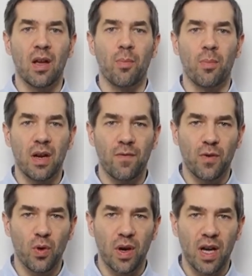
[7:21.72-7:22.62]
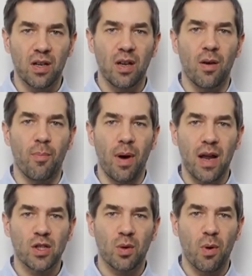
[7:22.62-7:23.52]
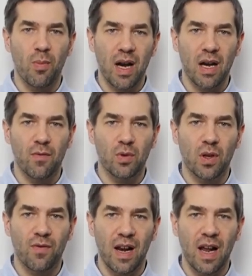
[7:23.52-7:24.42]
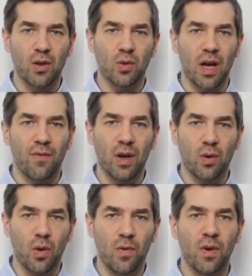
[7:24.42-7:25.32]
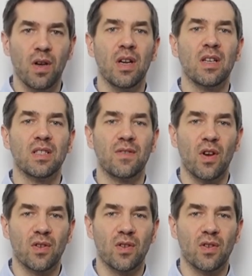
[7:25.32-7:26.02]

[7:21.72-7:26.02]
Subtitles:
The breath viewer helps a lot to controlling the airflow.